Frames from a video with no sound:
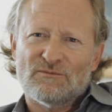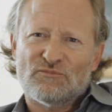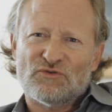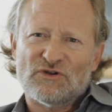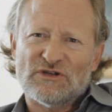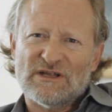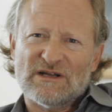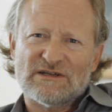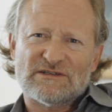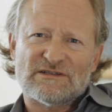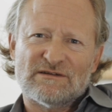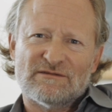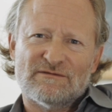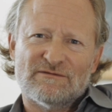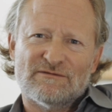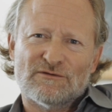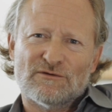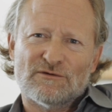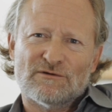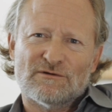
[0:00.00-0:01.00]

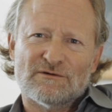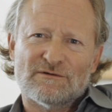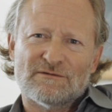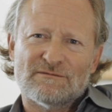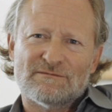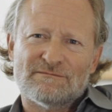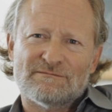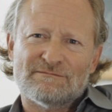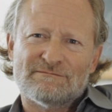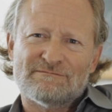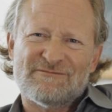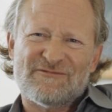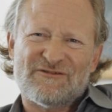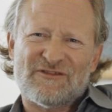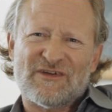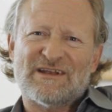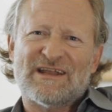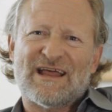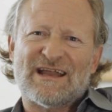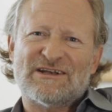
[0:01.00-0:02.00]
predictive or
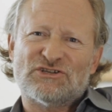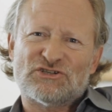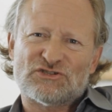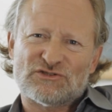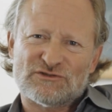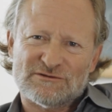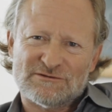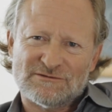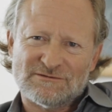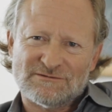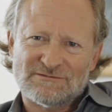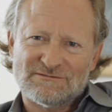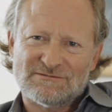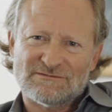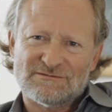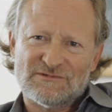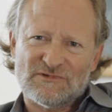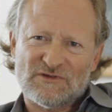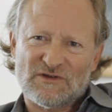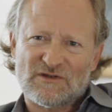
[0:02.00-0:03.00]
financial
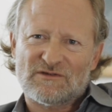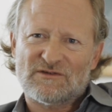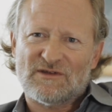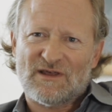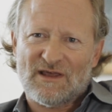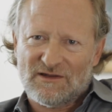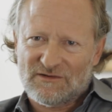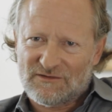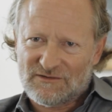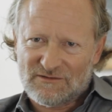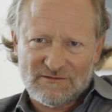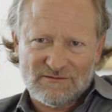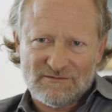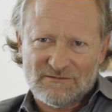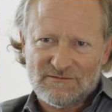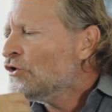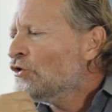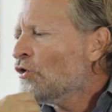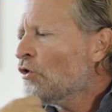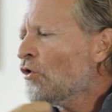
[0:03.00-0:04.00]
success.
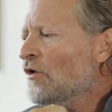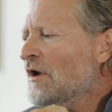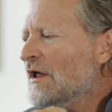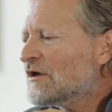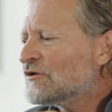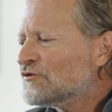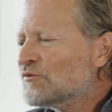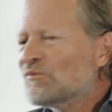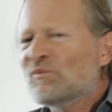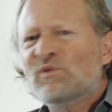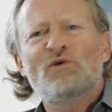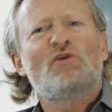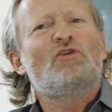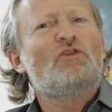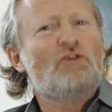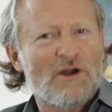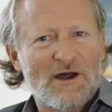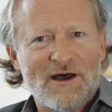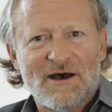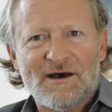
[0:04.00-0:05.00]
You're an
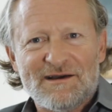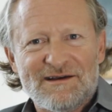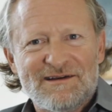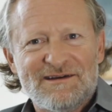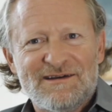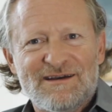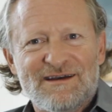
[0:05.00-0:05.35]
explorer.